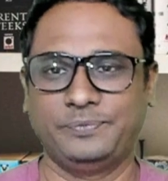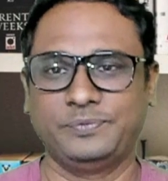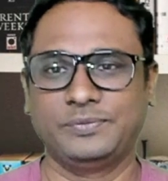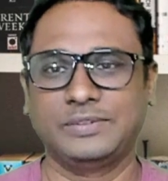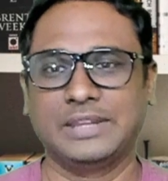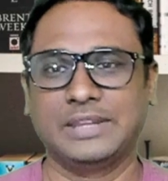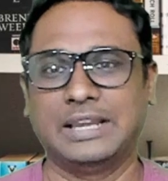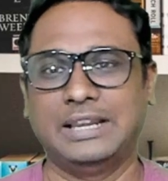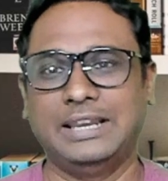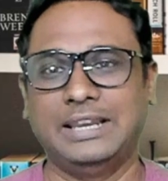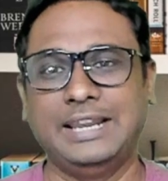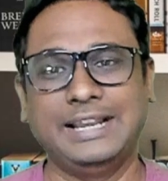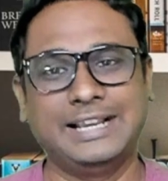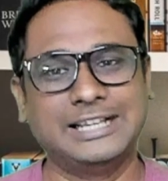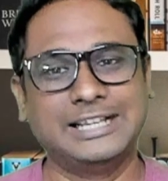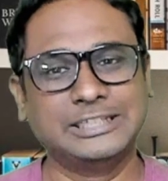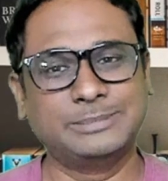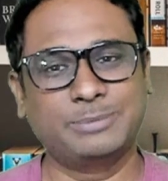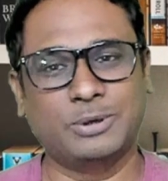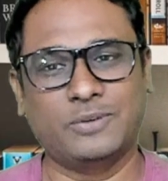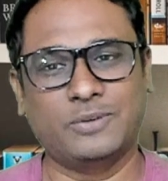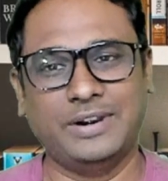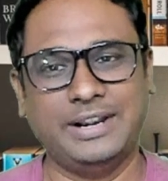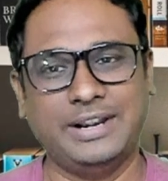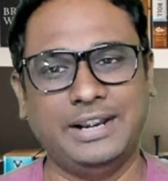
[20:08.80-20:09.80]
Link is
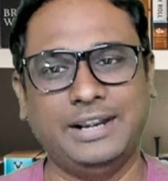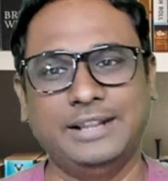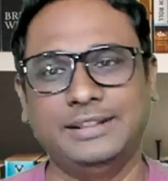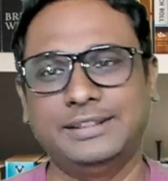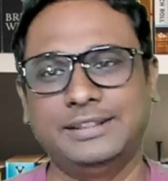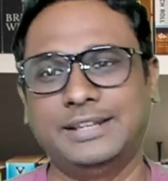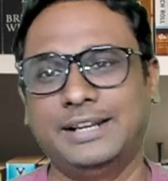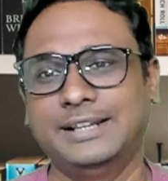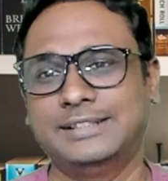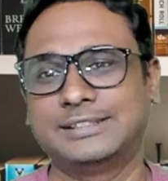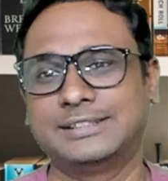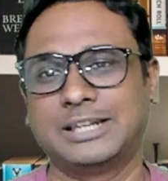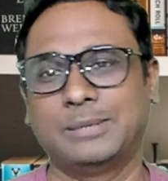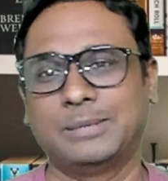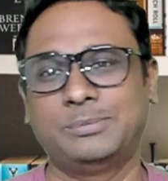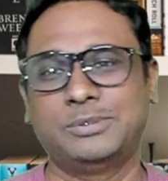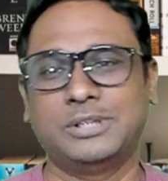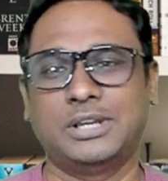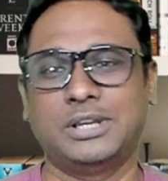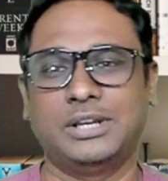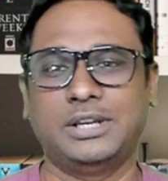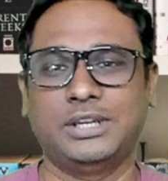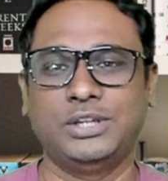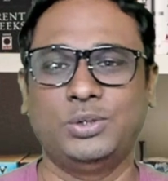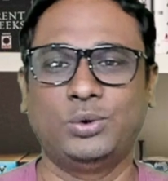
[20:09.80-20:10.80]
provided in the
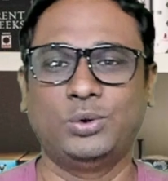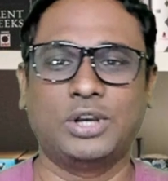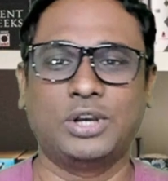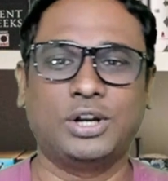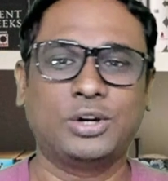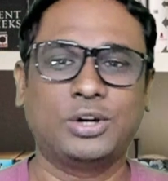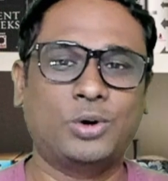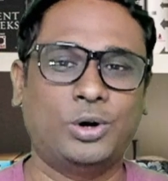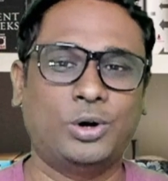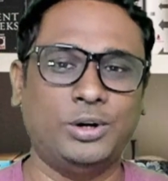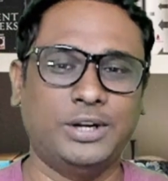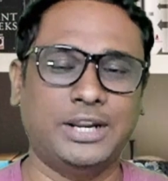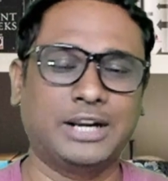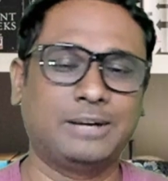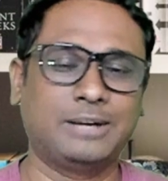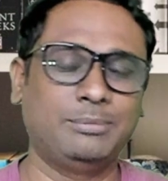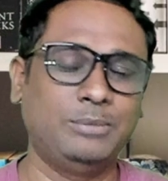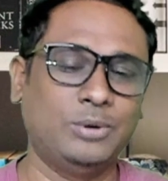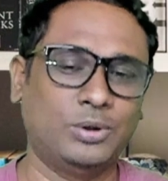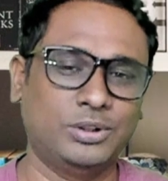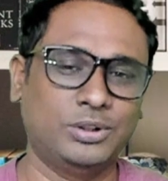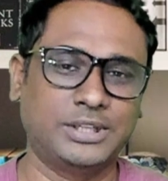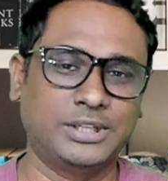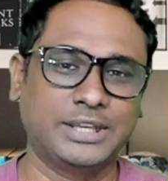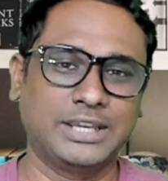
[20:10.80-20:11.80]
description. You can contact me
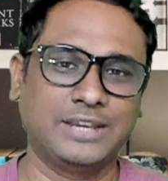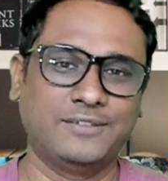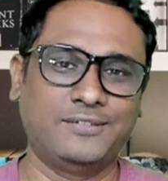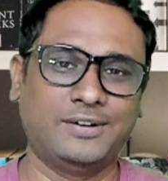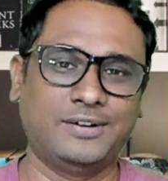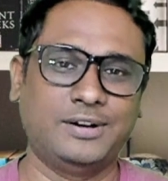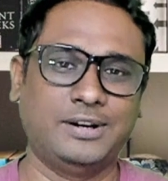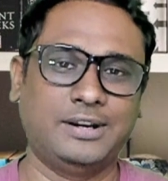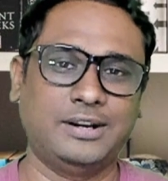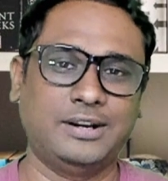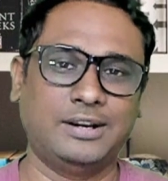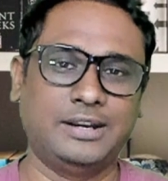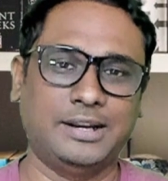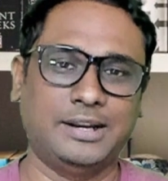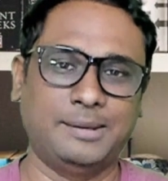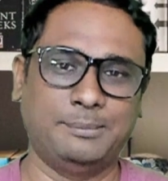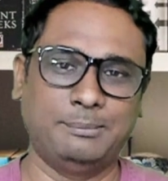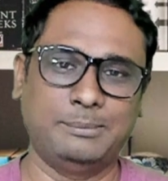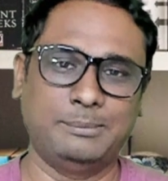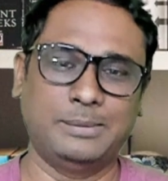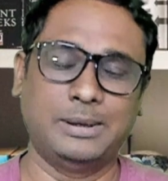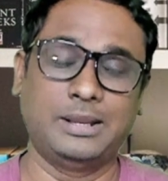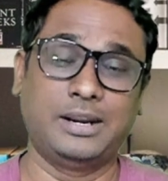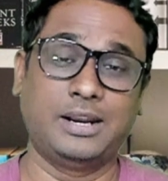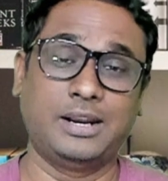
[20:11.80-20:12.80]
on the given
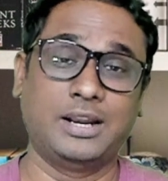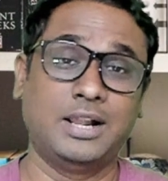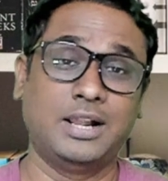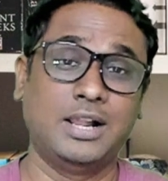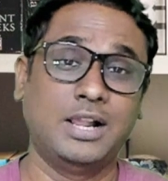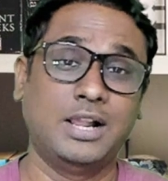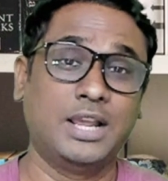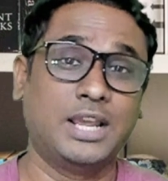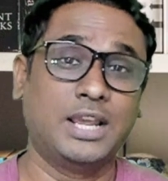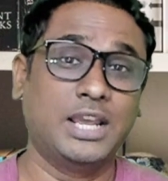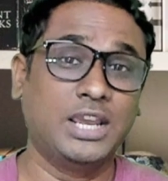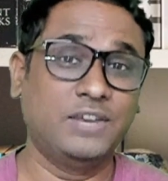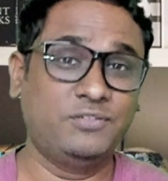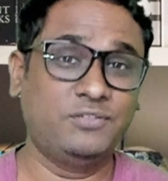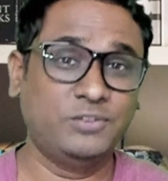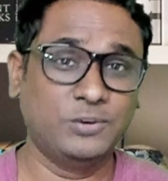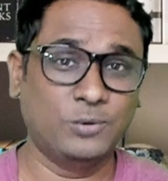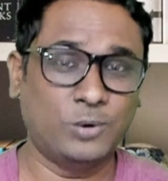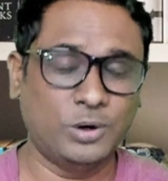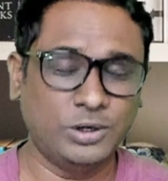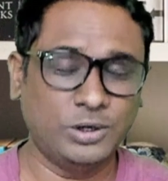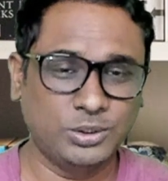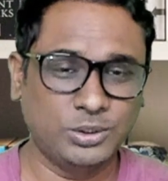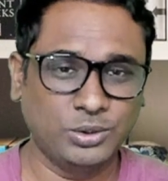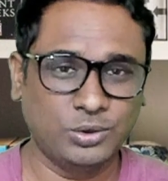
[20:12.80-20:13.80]
number if you
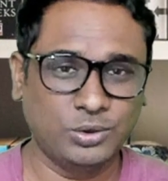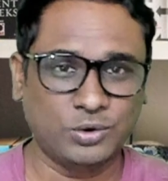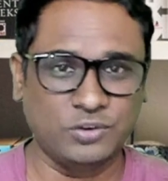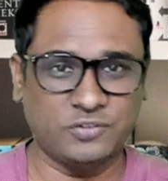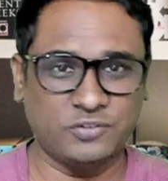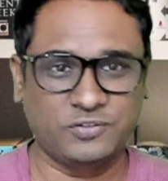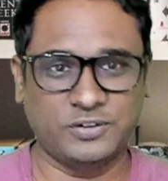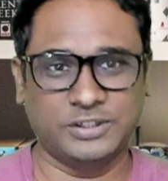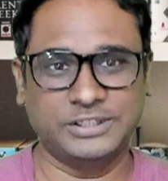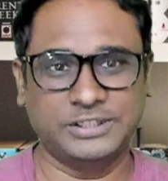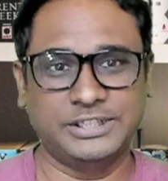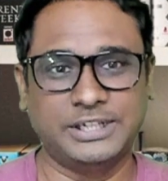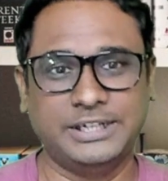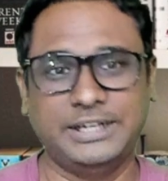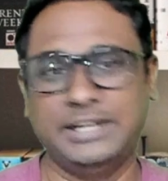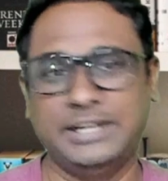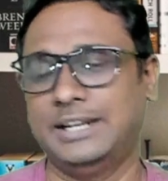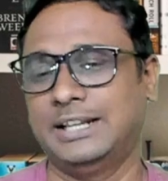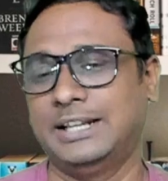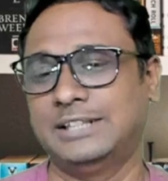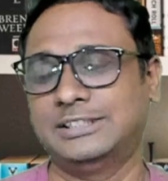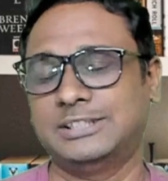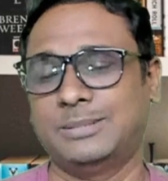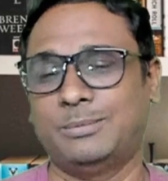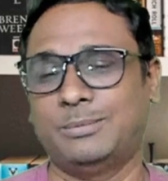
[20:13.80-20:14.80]
want to know further
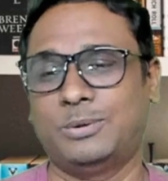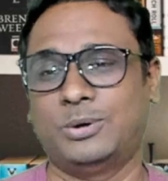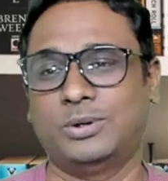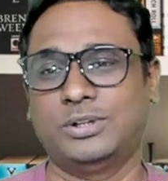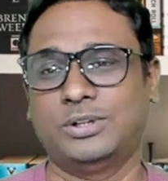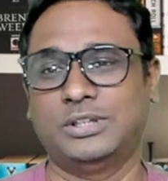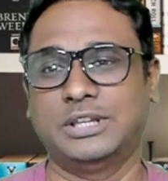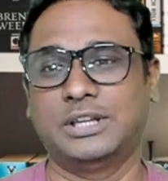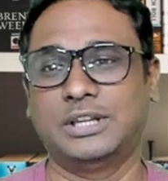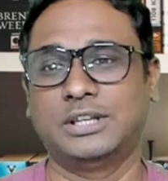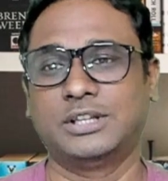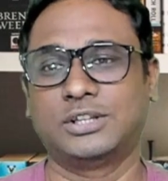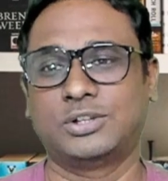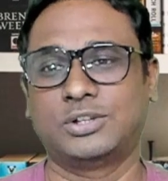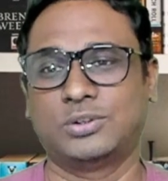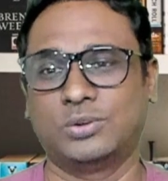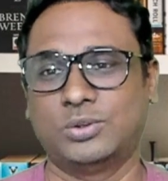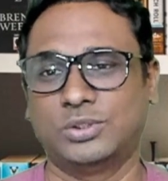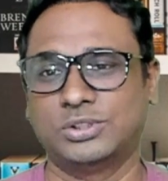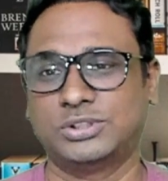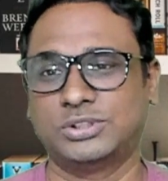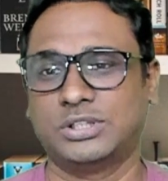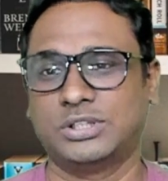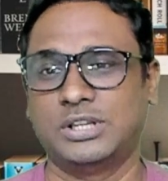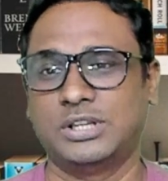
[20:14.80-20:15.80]
details about the
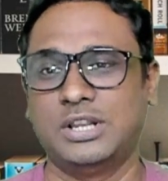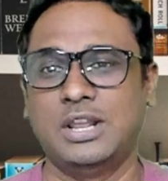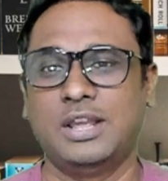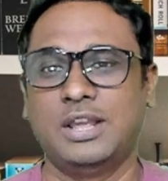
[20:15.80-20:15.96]
course.